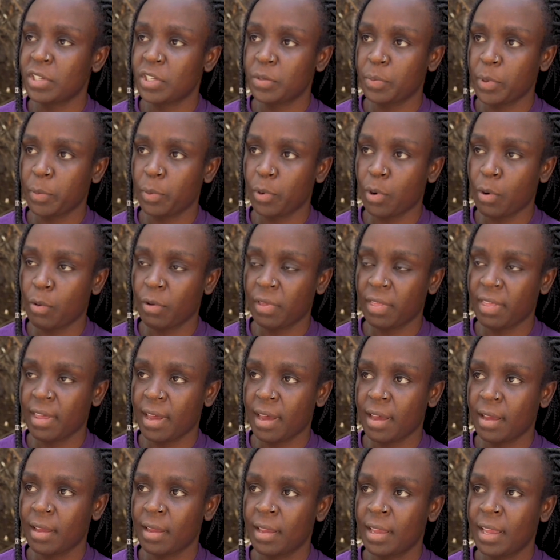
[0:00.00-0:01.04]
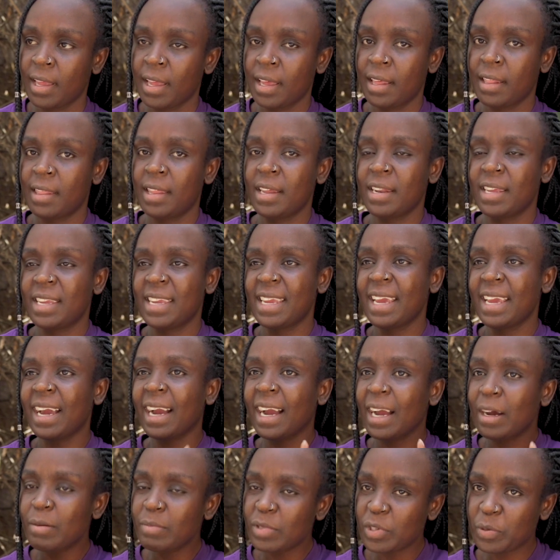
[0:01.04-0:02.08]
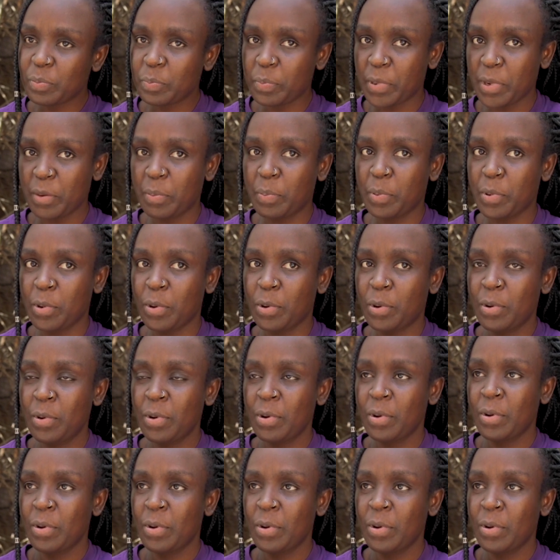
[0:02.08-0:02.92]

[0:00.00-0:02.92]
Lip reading: people out there. Then here comes people